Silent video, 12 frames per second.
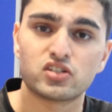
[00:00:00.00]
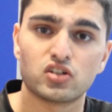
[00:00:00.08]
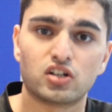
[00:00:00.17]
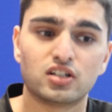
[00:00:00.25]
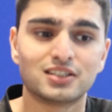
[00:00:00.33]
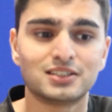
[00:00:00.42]

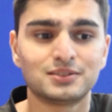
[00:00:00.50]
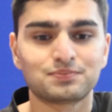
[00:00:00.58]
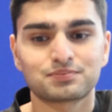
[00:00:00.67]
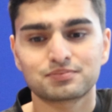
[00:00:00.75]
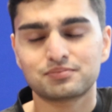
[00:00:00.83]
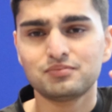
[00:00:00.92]
sure
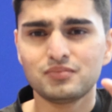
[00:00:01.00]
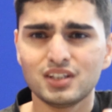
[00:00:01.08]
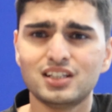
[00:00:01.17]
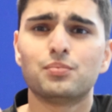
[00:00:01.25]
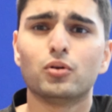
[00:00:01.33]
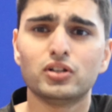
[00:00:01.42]

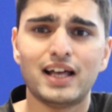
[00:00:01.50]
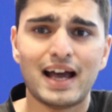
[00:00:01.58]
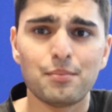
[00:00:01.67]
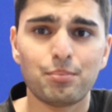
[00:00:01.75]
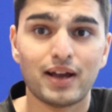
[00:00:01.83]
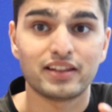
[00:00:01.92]
that both
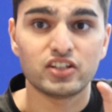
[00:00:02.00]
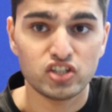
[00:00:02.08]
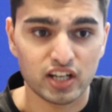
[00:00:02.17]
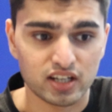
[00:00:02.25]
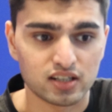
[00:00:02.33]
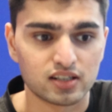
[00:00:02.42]
amp and the
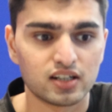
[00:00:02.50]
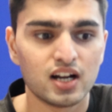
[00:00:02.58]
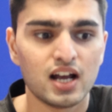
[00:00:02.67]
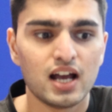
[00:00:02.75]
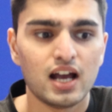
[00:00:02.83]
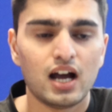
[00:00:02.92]
shaker
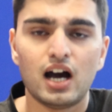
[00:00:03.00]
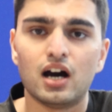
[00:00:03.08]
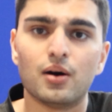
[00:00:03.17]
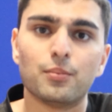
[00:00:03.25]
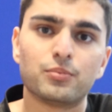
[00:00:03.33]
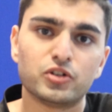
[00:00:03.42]

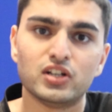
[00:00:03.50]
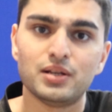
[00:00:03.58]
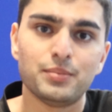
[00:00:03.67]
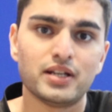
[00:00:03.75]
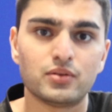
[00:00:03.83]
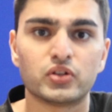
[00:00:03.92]
really
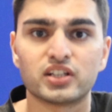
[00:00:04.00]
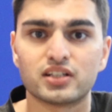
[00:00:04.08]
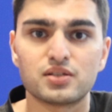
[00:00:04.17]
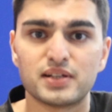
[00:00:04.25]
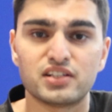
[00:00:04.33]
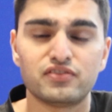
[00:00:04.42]
meet within the
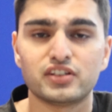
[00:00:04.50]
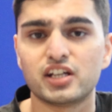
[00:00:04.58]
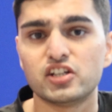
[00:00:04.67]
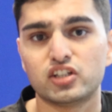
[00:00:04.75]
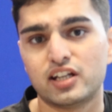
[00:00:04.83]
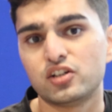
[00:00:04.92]

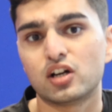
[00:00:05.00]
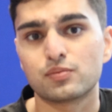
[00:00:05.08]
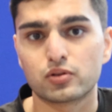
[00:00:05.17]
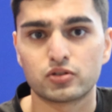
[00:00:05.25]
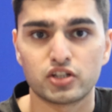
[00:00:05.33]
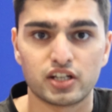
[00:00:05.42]
specification and you aren't
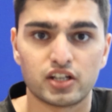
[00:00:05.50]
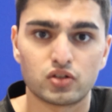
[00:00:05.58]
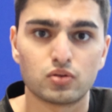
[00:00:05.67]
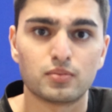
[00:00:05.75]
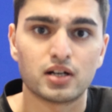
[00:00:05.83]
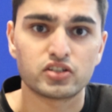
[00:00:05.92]
pushing it
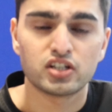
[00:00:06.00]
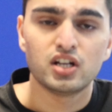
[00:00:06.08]
too much.